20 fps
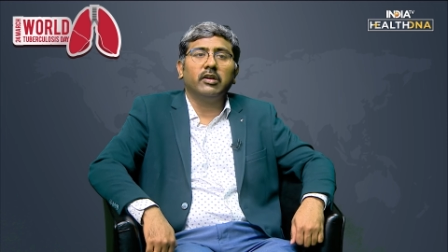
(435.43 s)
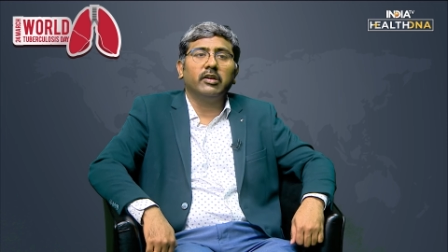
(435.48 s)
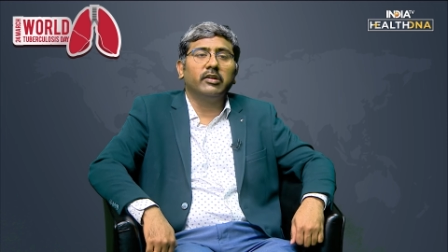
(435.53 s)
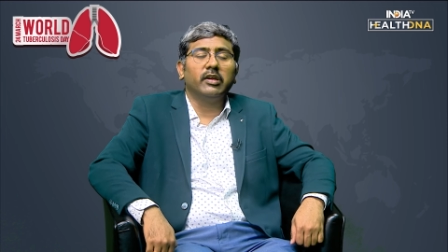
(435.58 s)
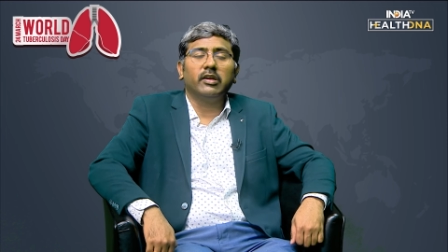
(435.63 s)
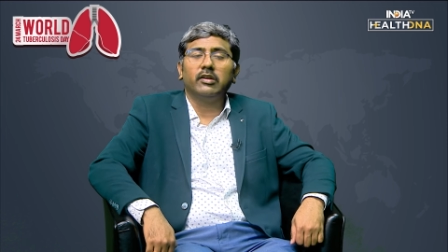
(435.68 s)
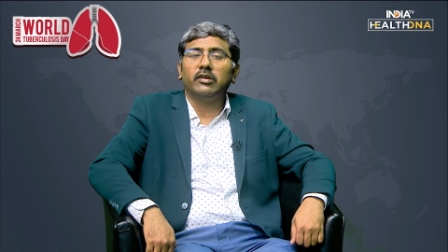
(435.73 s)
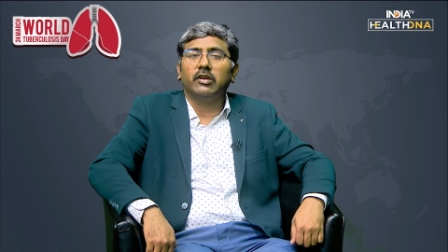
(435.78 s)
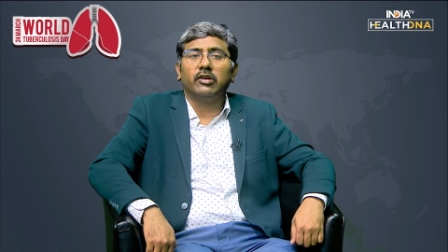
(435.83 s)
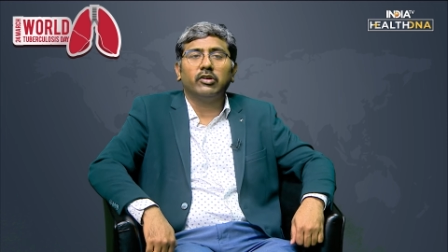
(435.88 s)

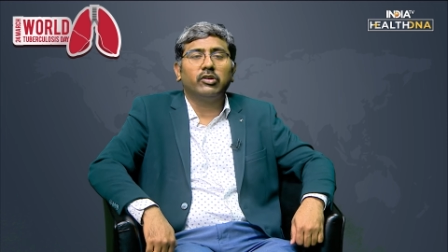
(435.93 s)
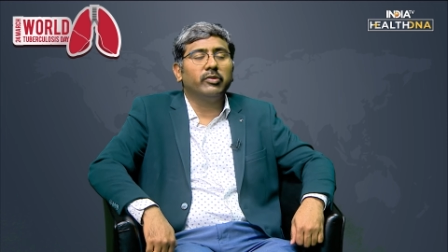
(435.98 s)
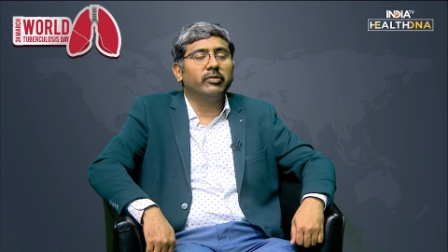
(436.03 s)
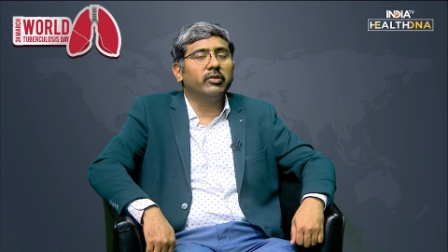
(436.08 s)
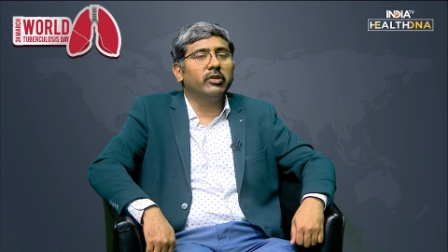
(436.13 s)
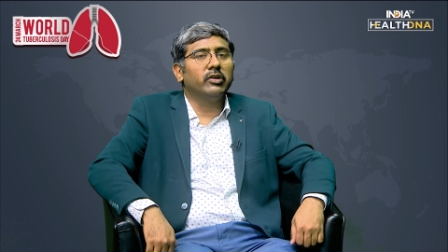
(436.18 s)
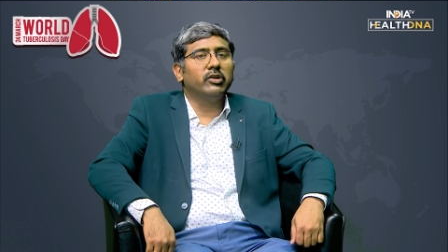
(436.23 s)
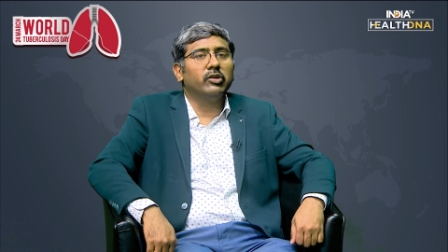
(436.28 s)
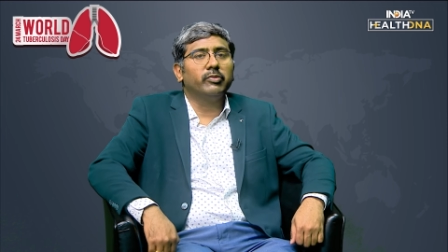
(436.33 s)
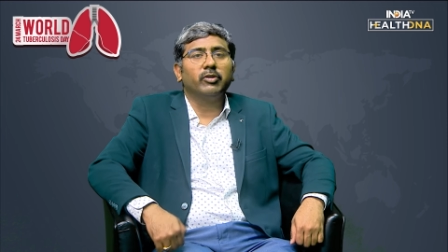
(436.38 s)
the, the
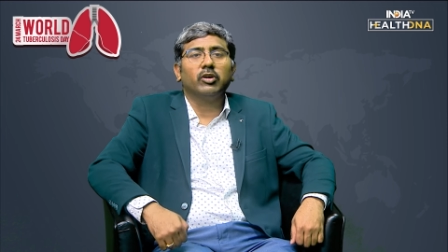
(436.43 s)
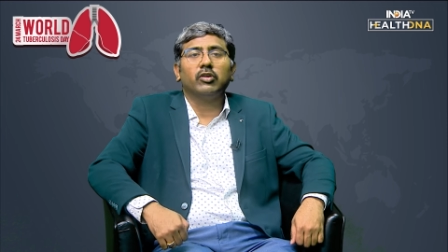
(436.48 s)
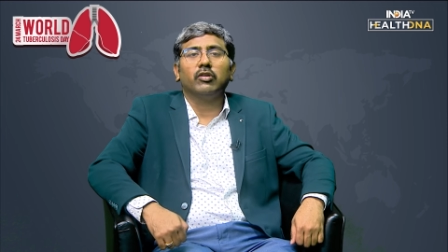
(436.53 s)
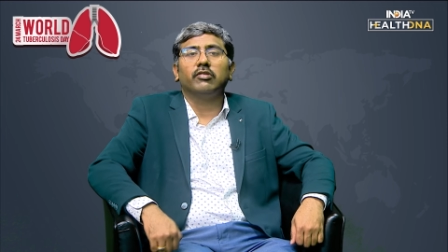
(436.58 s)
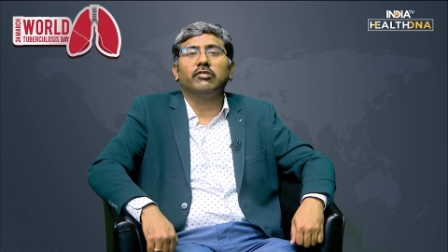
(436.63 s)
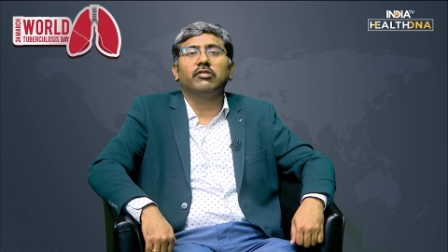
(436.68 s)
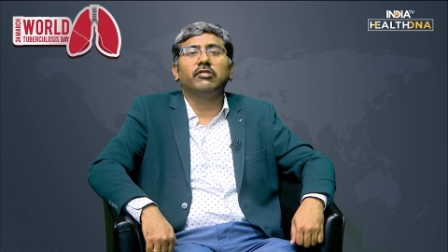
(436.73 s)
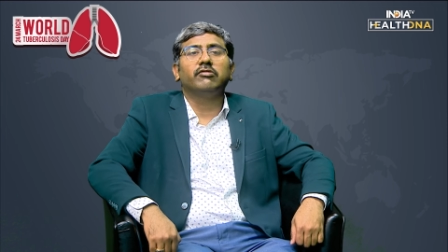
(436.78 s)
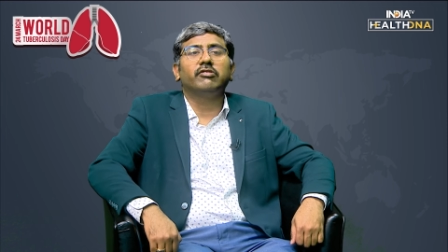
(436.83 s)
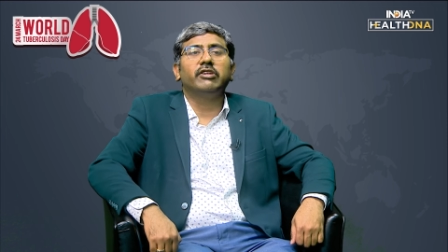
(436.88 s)
uh,
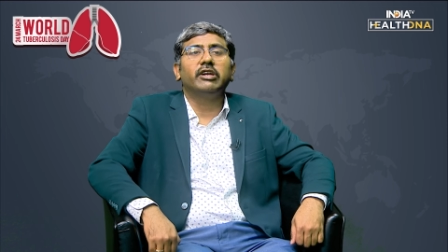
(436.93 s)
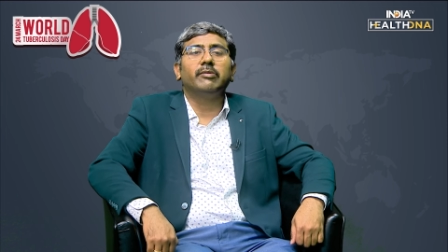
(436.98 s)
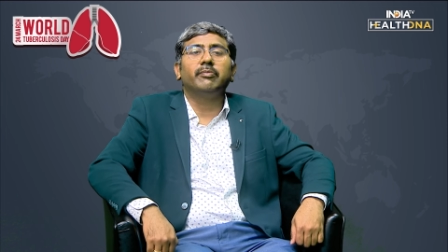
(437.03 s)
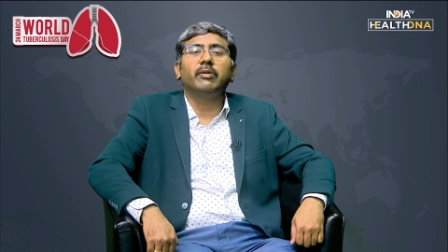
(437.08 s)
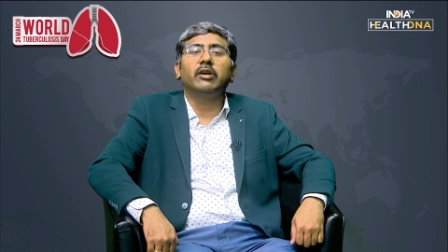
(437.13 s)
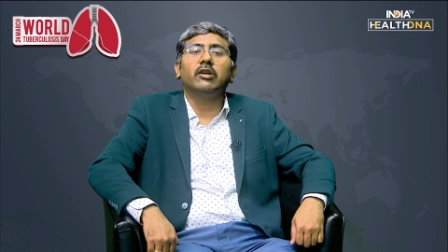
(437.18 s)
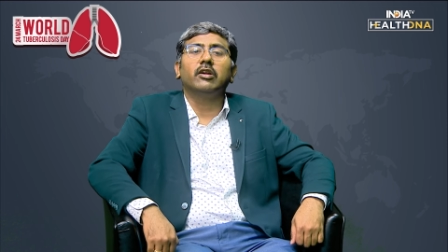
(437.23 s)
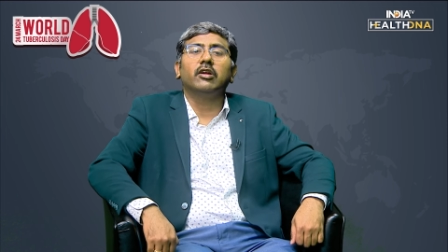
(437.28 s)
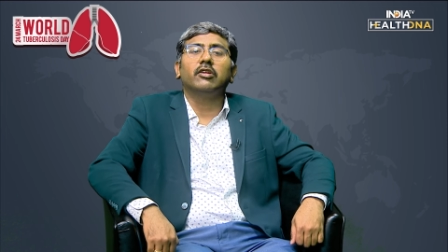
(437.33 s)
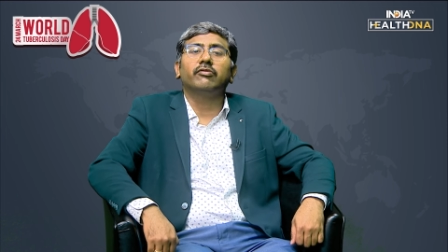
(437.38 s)
tuberculosis
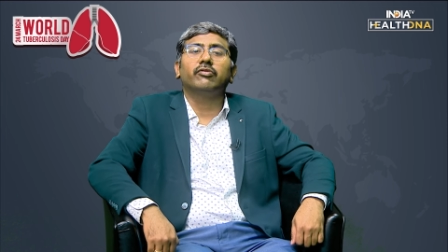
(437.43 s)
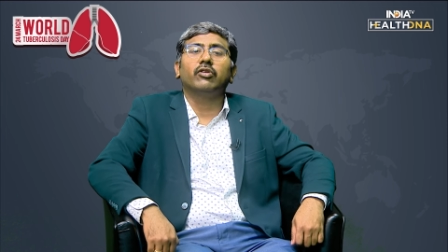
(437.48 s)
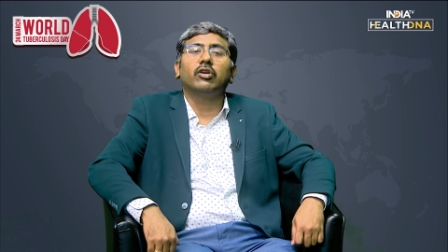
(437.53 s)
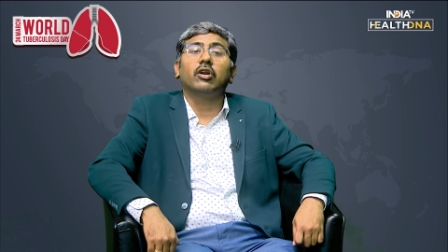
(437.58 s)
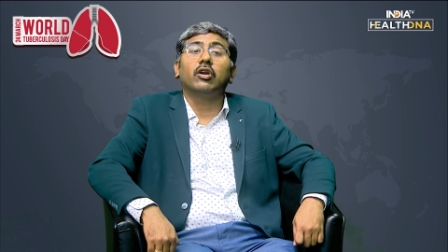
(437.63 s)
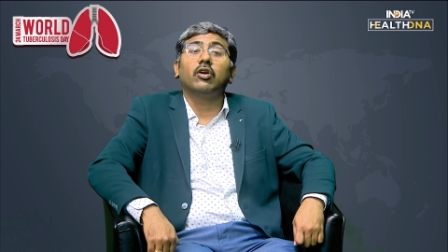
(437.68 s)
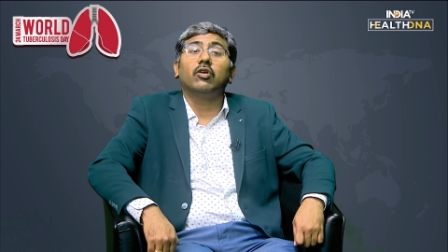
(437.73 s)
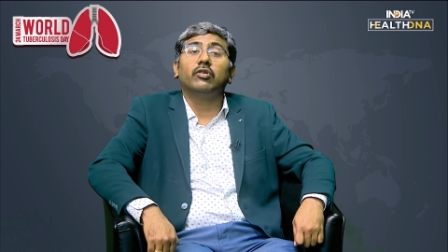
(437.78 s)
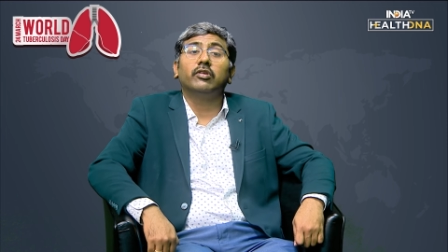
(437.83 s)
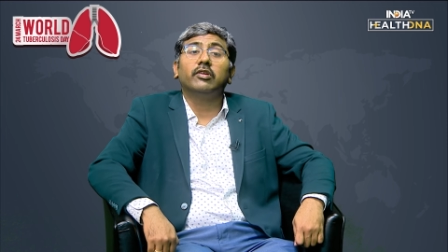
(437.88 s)
treatment runs for
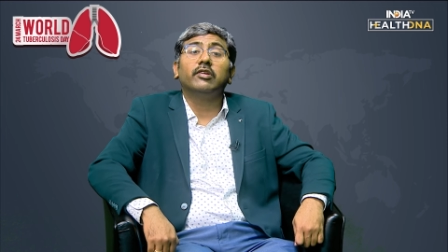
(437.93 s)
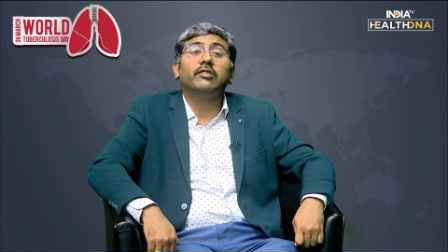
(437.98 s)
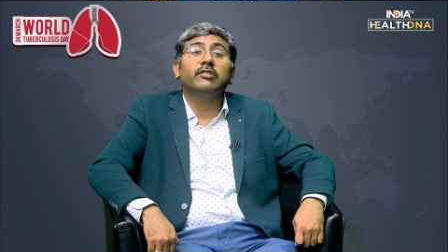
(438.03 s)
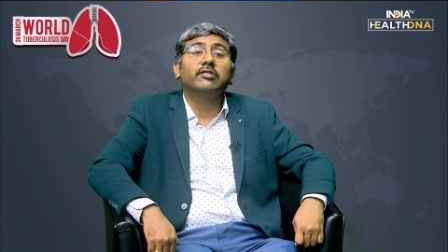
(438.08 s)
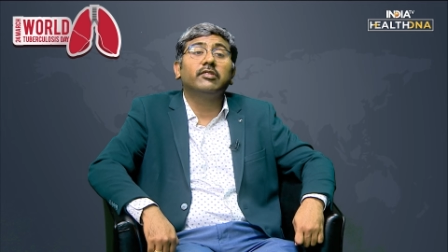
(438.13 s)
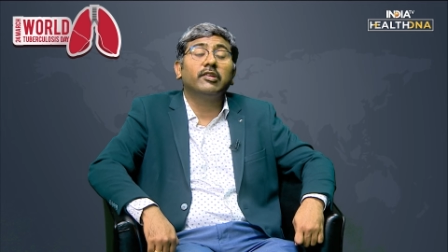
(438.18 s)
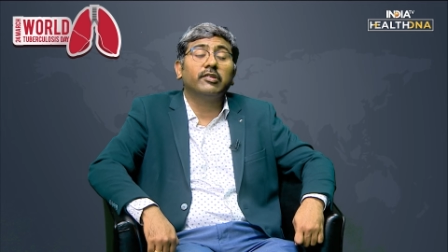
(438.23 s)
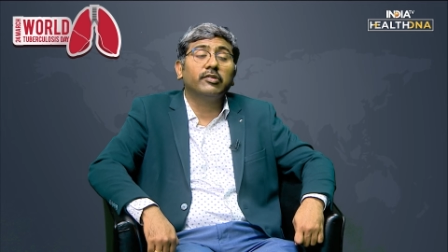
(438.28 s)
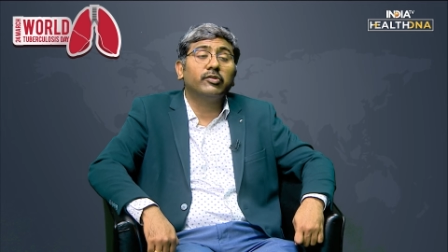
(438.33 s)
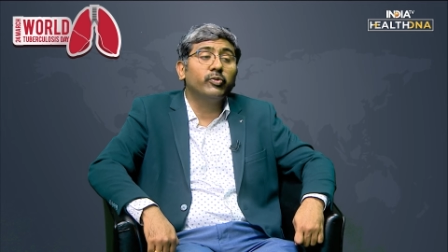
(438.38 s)
around
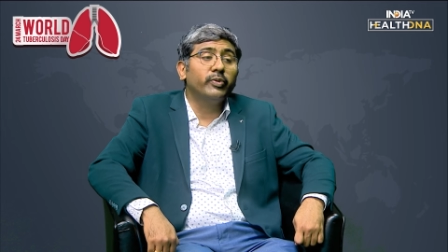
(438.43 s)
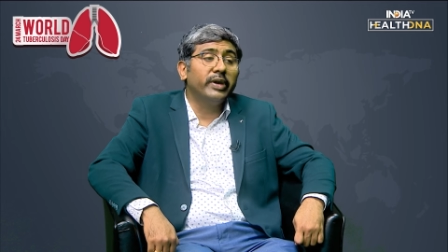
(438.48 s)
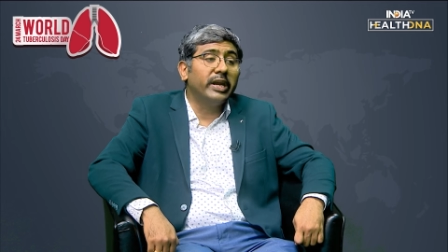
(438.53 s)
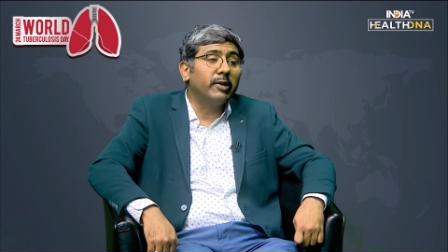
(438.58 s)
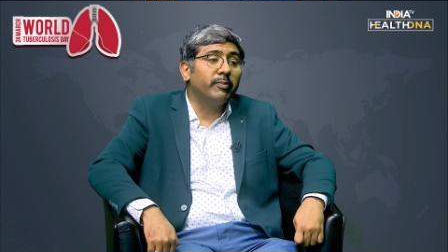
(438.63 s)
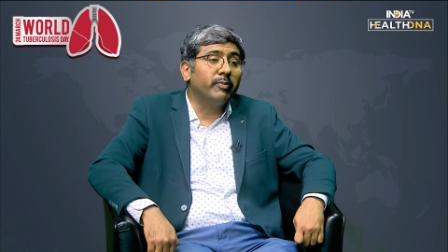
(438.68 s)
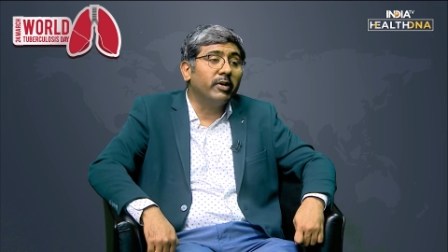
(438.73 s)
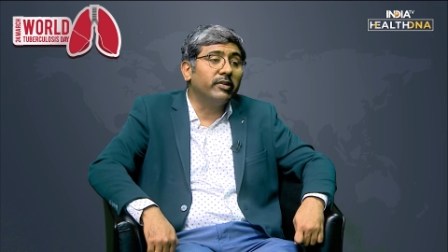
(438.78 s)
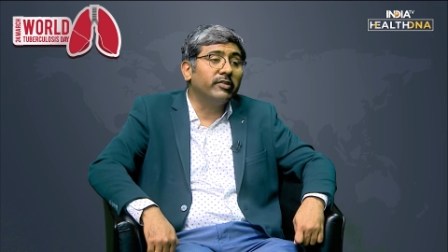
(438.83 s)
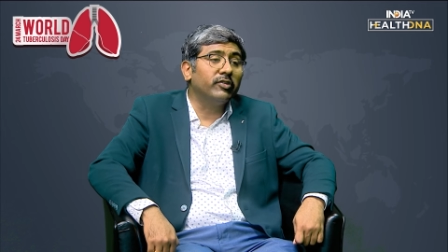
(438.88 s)
six to
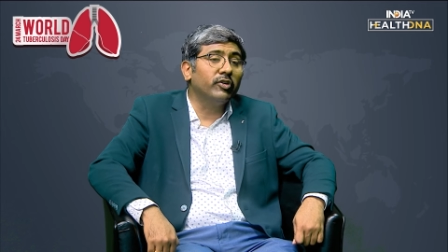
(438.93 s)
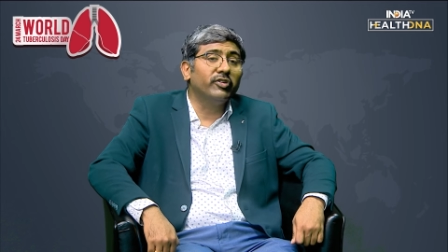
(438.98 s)
eight months.